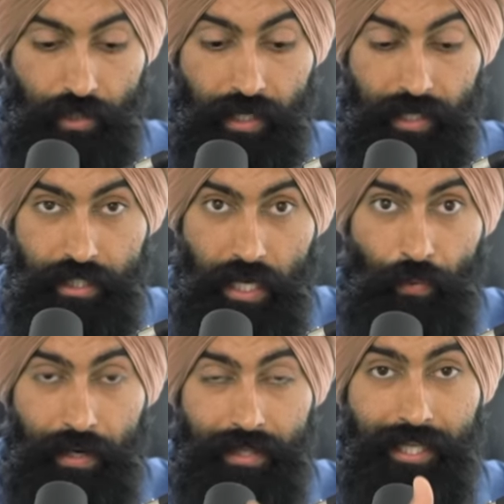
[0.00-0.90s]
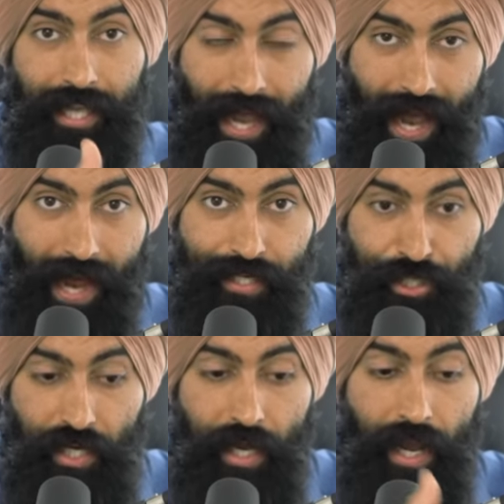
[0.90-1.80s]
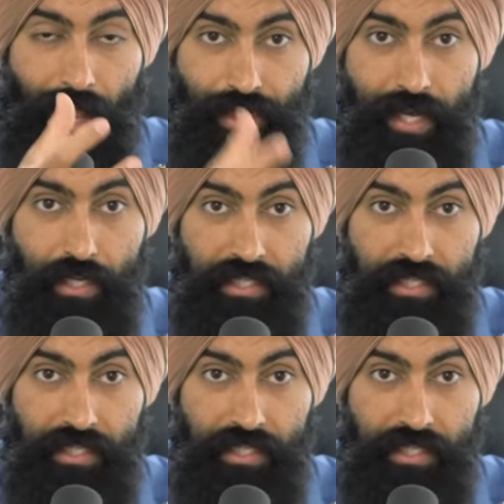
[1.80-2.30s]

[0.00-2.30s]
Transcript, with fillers: You got to generate the cash, and then